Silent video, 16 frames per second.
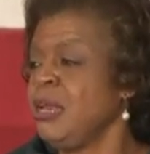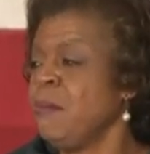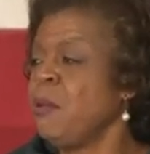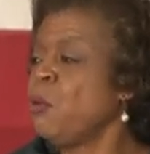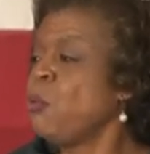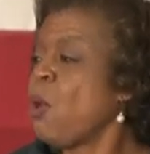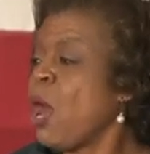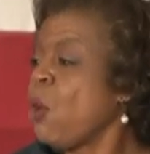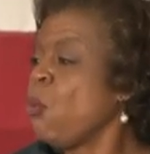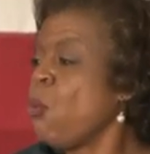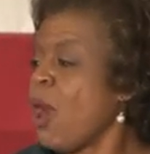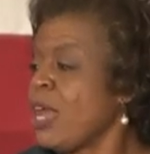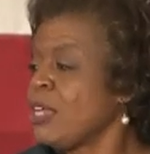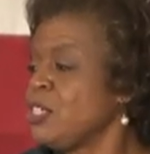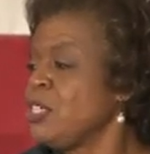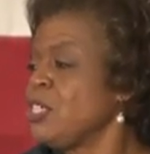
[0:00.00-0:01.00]
But while
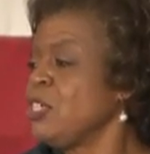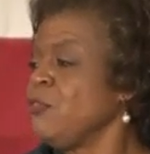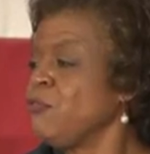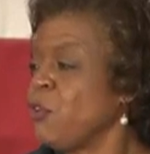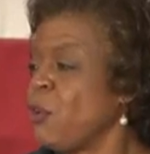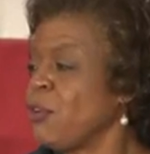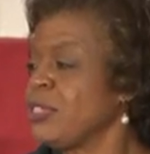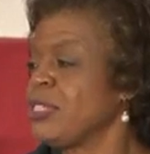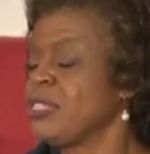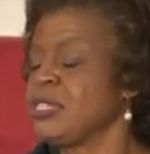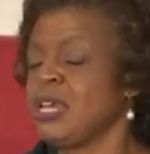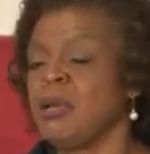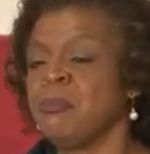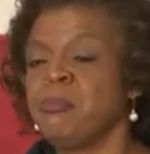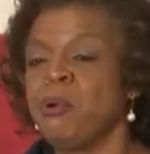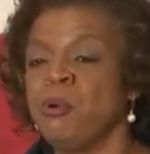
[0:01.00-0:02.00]
Washington focuses
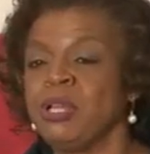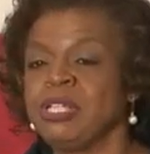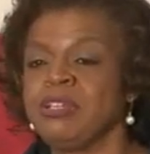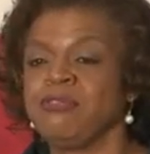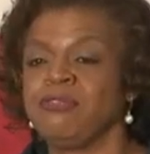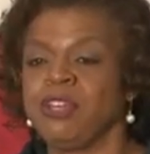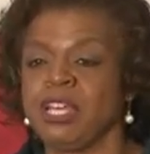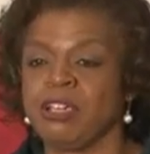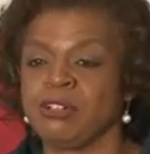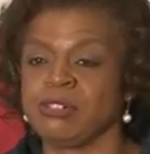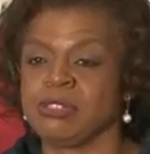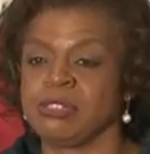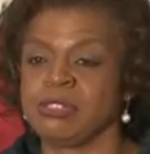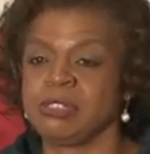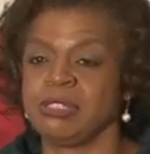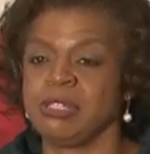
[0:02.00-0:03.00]
on pointing
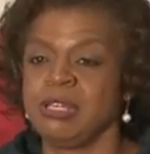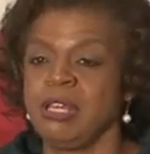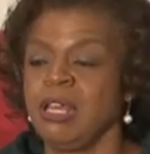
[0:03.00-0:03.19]
fingers,